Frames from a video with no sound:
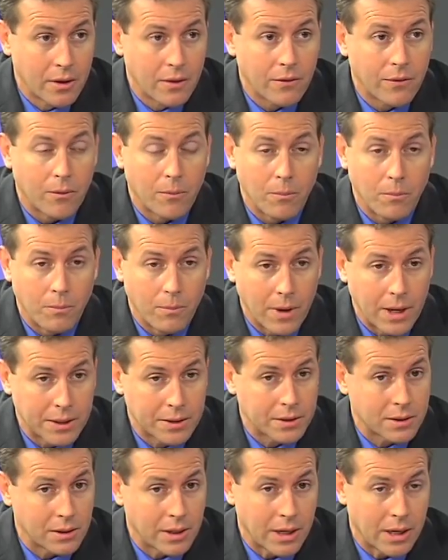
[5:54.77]
for
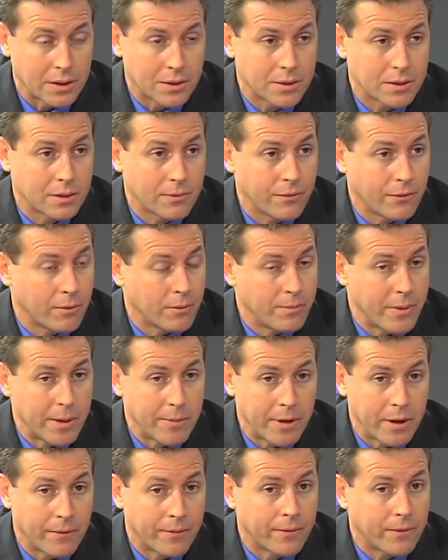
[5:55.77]
much less, for
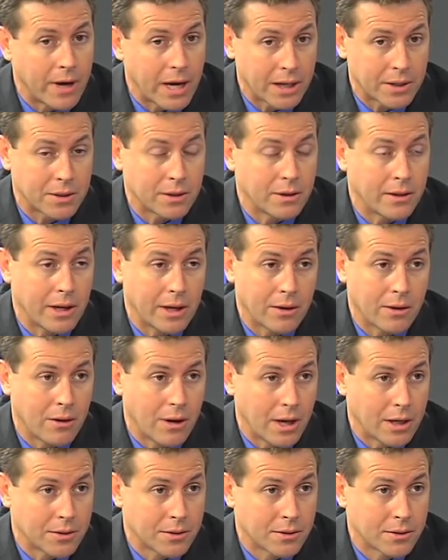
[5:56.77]
maybe a fraction of that
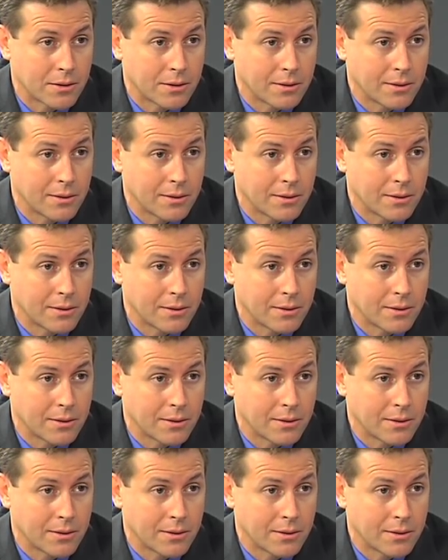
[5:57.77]
cost.